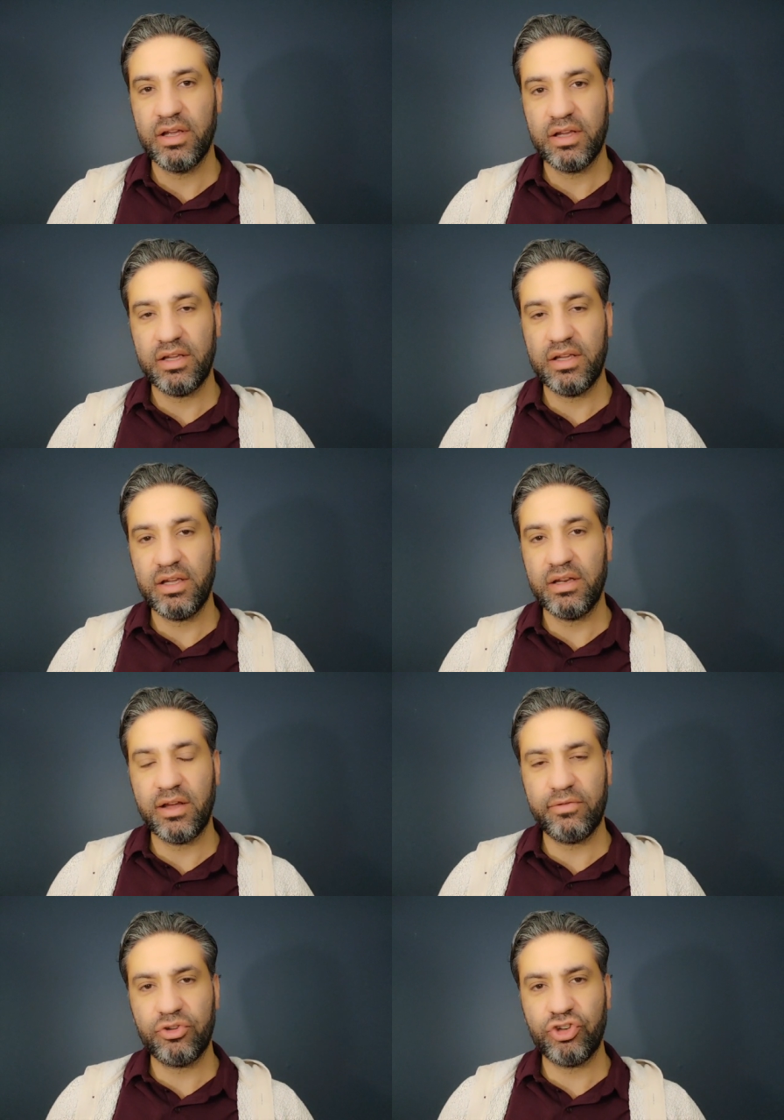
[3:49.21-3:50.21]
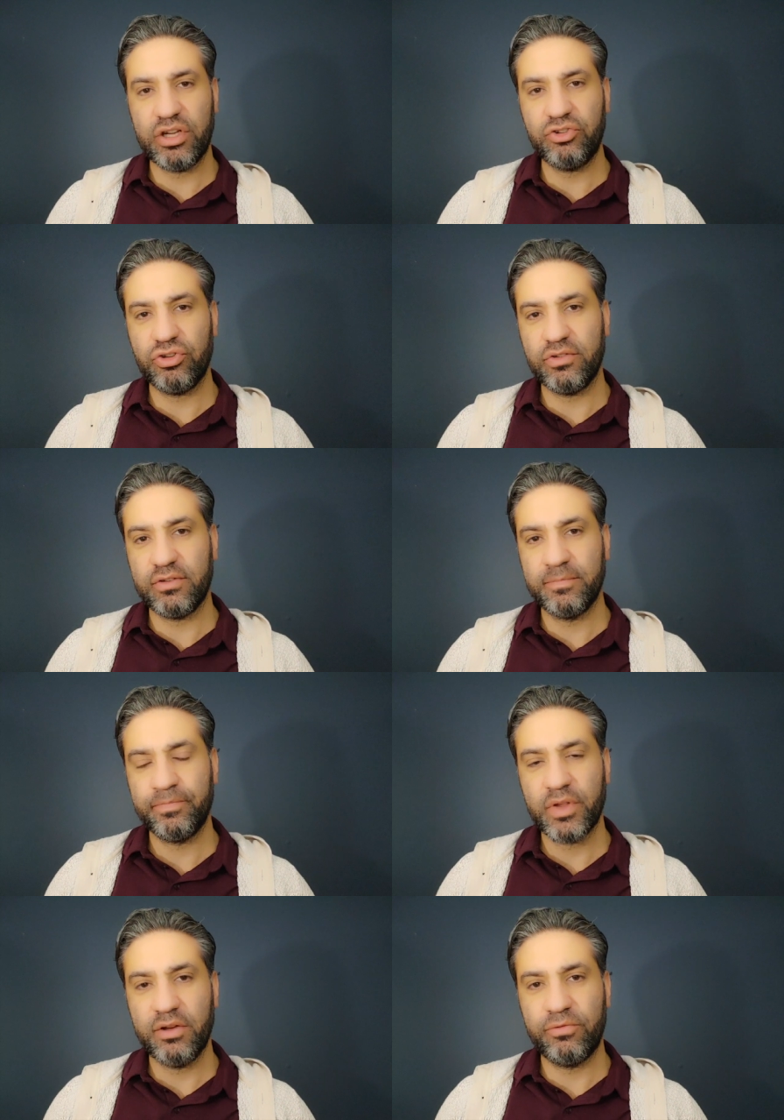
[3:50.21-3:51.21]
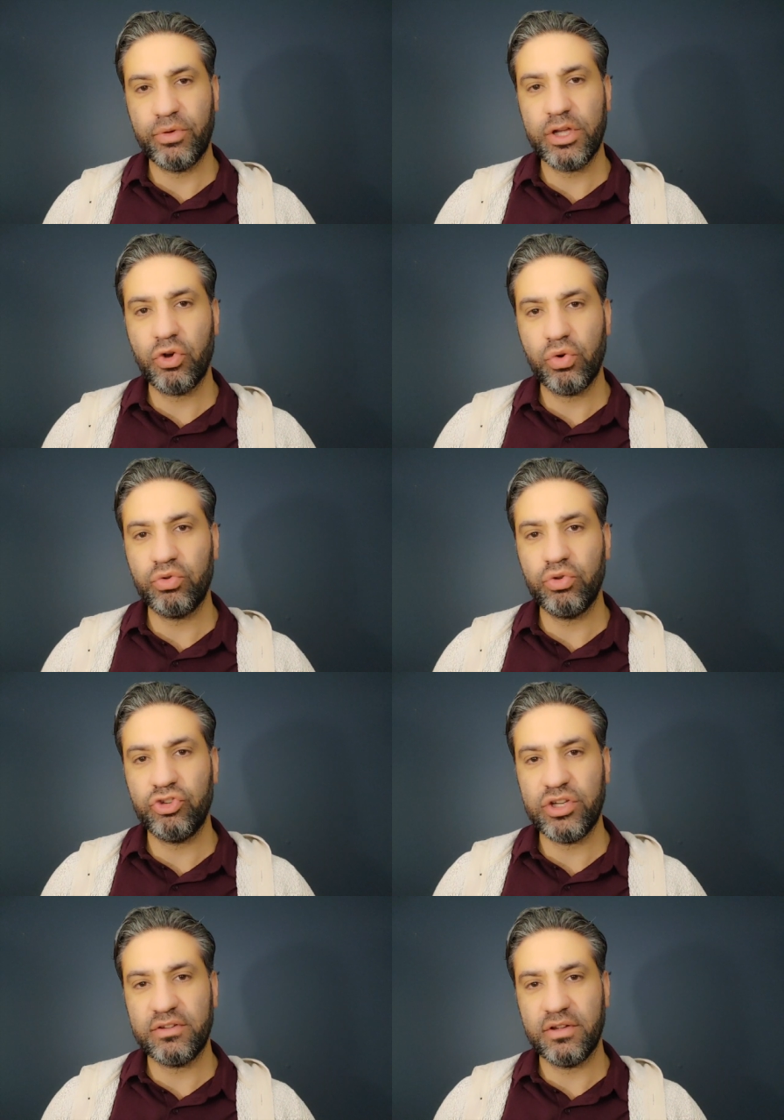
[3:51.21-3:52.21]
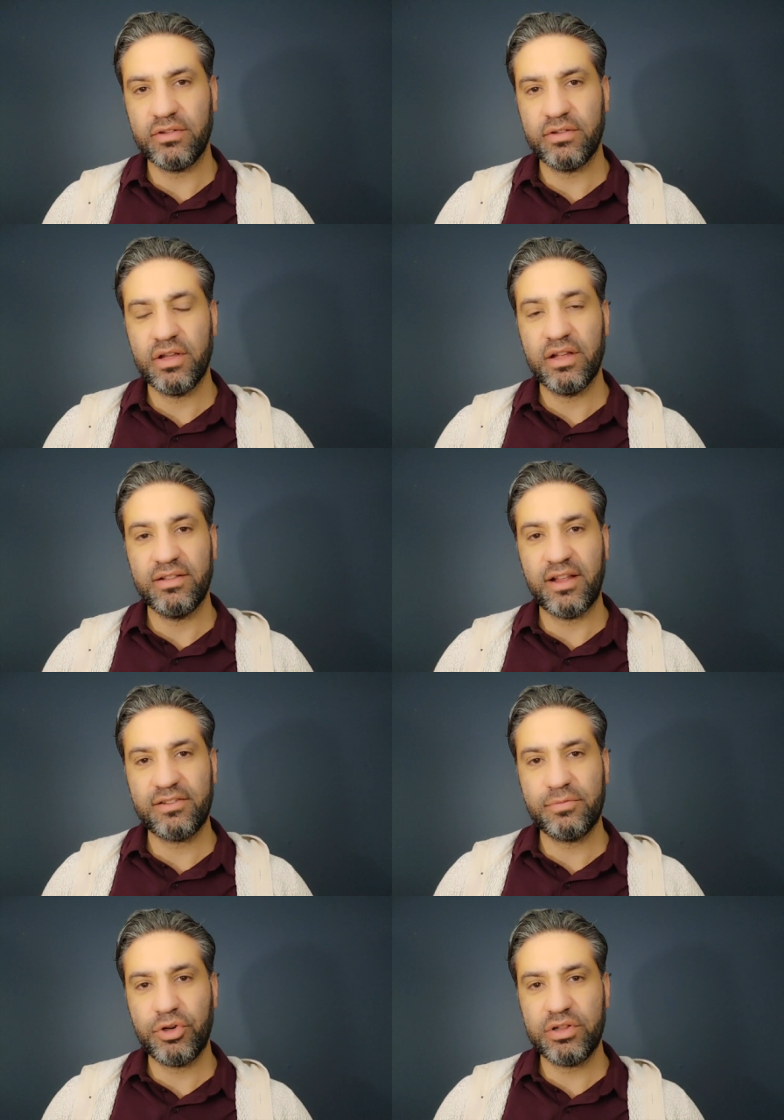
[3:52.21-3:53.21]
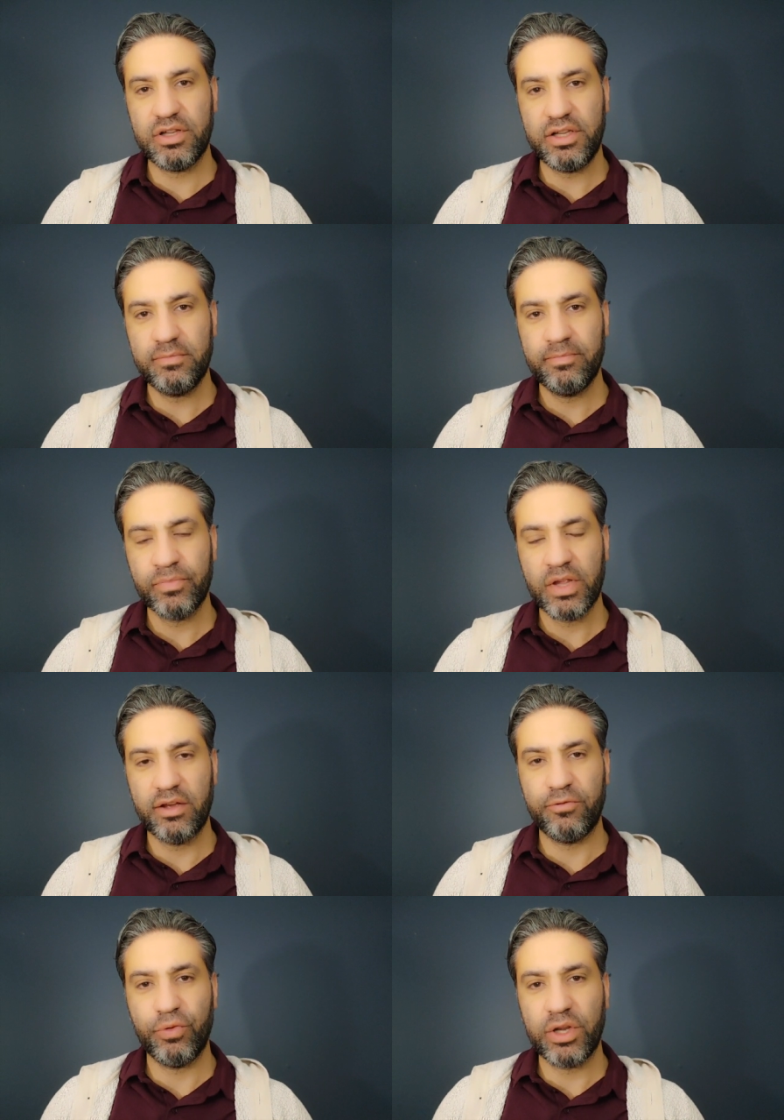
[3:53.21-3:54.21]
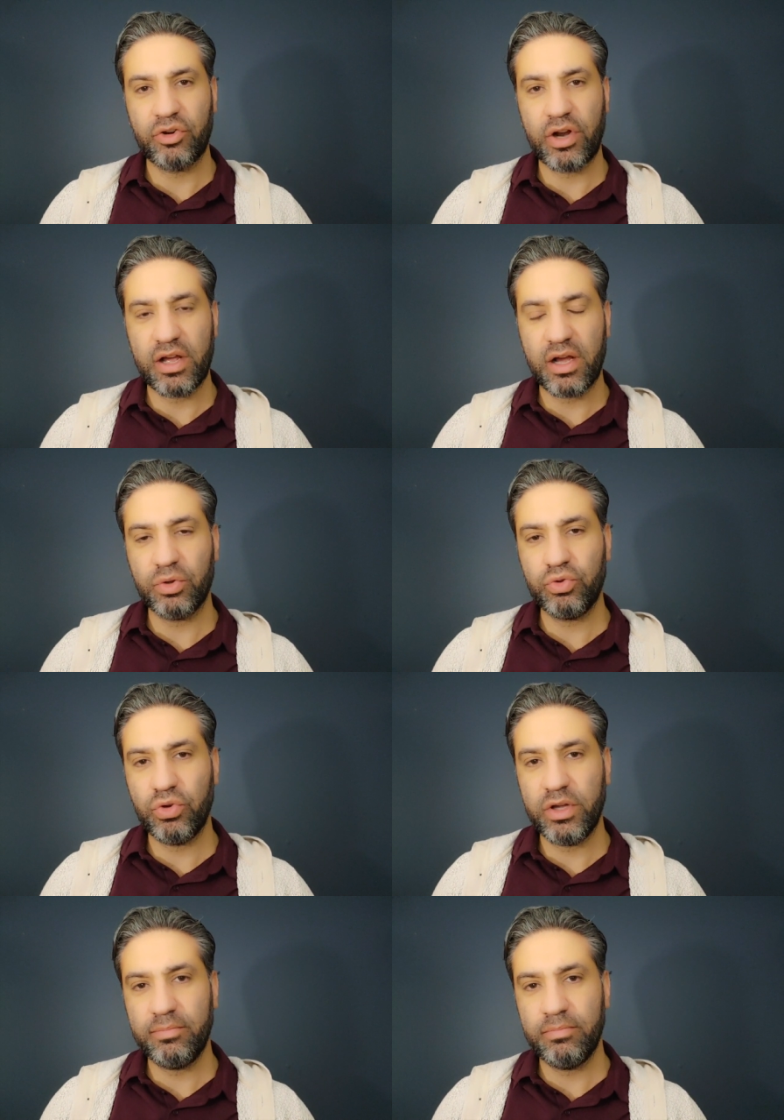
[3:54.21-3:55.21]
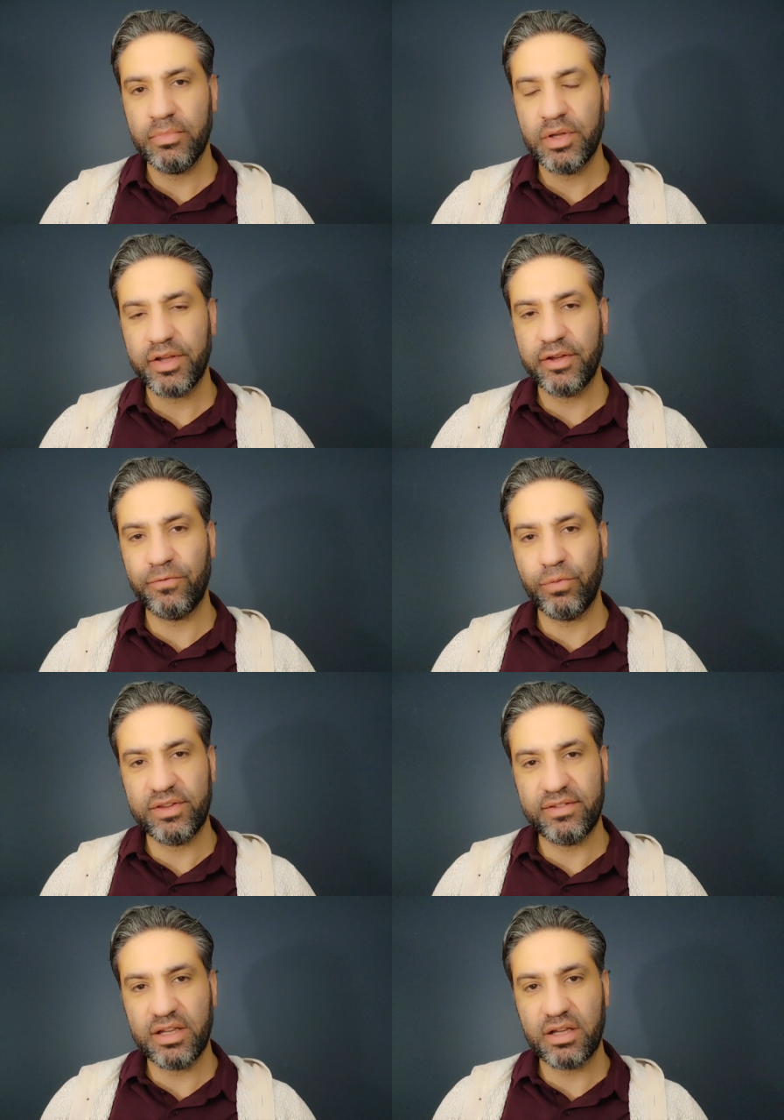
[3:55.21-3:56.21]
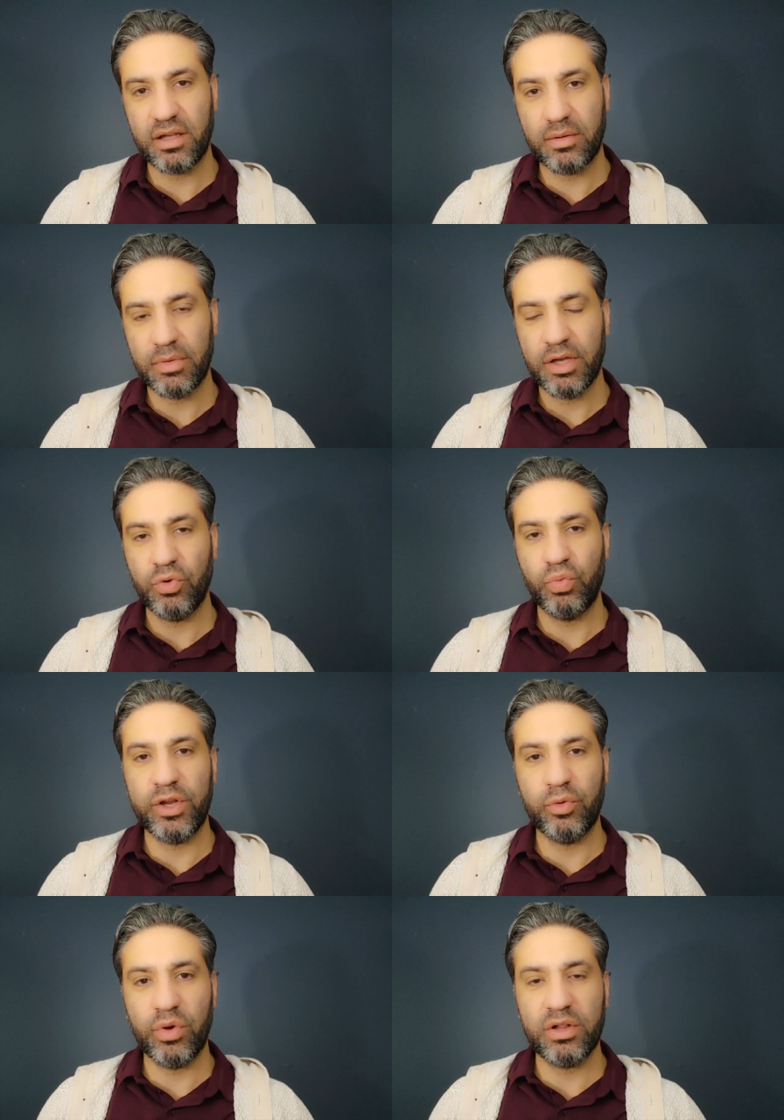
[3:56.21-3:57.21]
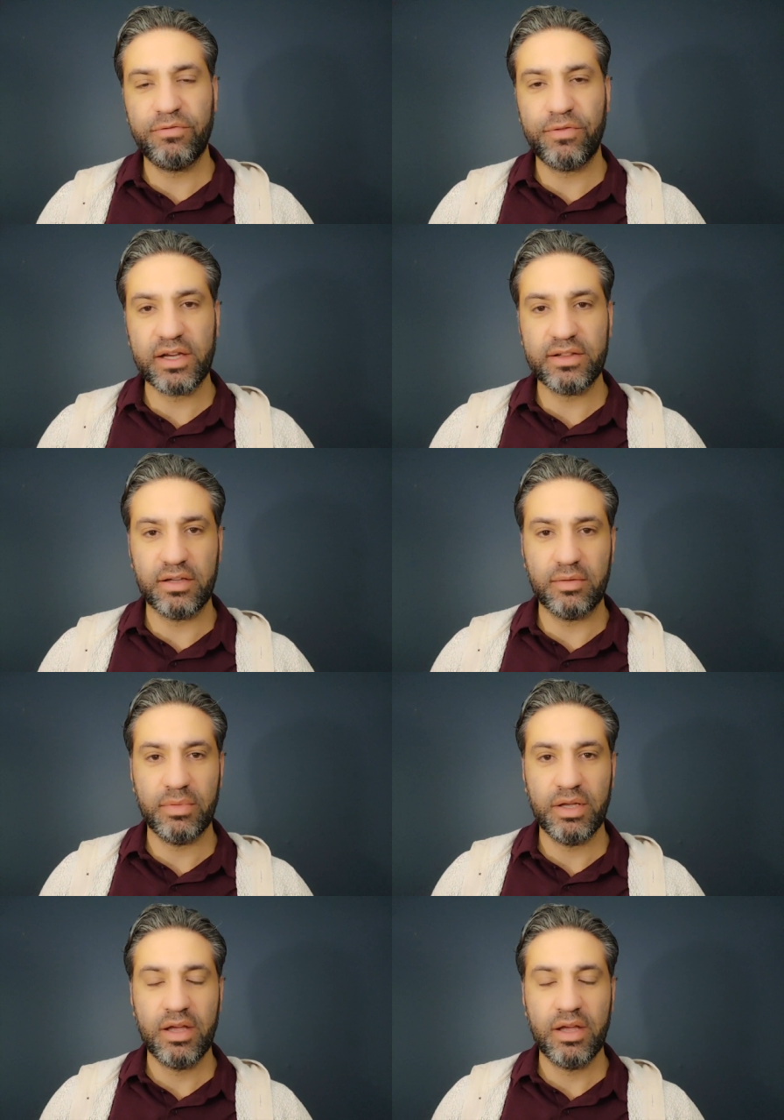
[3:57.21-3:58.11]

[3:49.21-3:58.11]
He never changes. If we go to Jesus desperately, if we cry out to him, if we seek him, we will find him.